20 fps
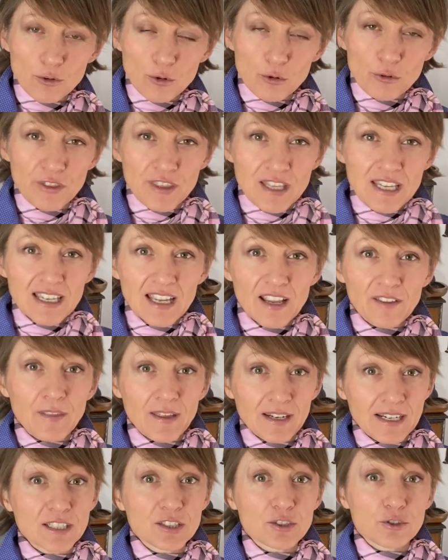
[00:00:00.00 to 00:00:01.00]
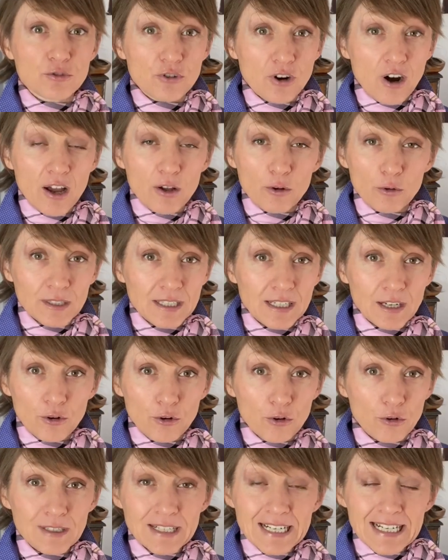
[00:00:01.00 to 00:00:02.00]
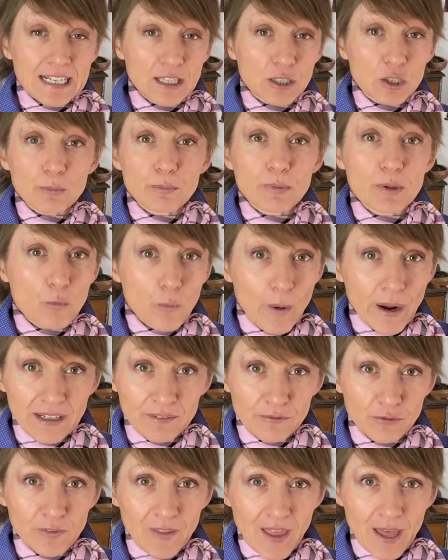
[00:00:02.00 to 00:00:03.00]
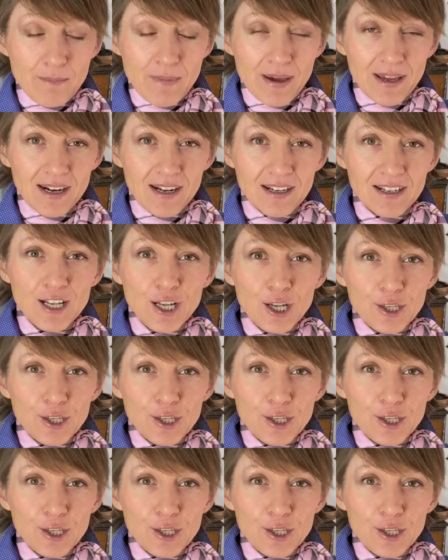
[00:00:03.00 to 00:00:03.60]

or thinking that it's dry or needing to be wet for that matter.